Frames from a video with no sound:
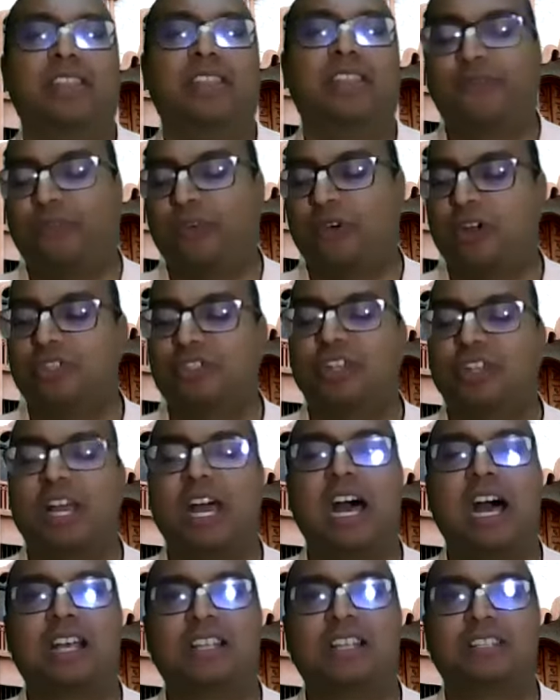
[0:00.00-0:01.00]
Therefore,
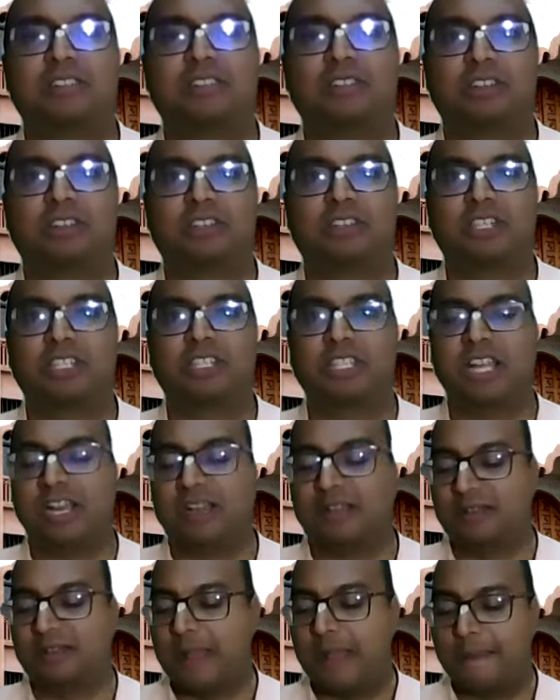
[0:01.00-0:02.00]
Arjuna asked Lord
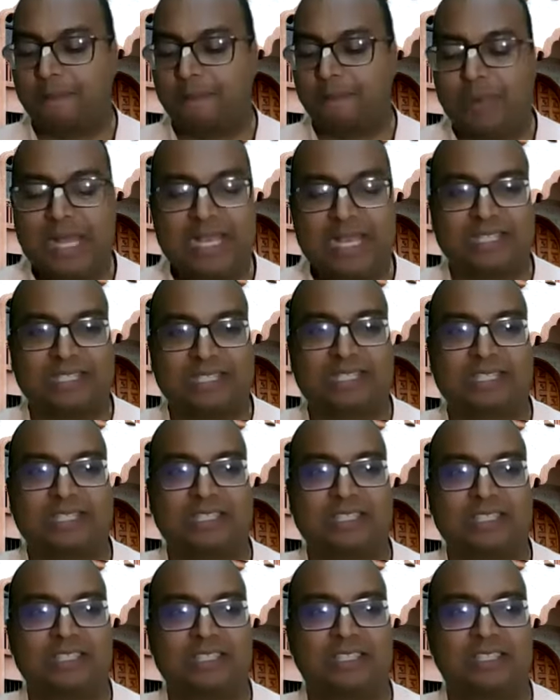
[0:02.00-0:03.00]
Krishna, please,